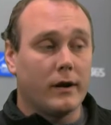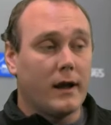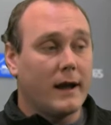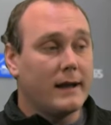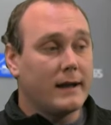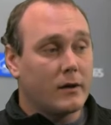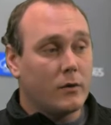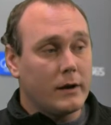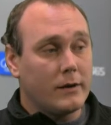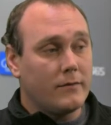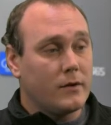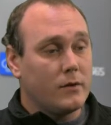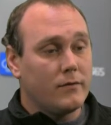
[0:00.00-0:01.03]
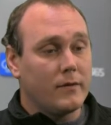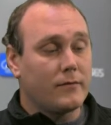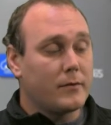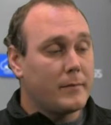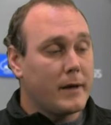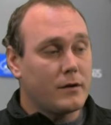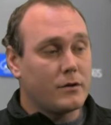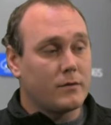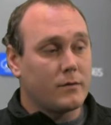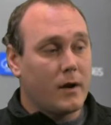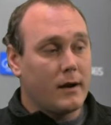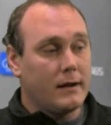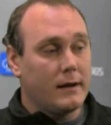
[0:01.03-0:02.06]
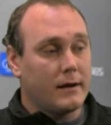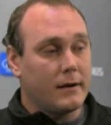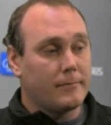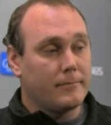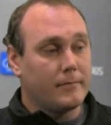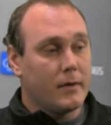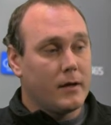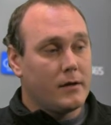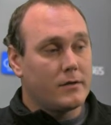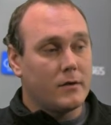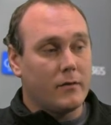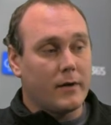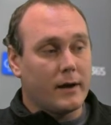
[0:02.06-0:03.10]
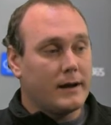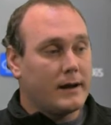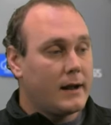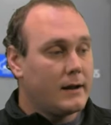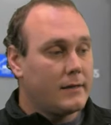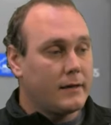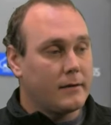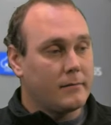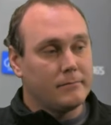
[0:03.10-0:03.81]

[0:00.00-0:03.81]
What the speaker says: I can get a quick view of information right here. So if I need anything,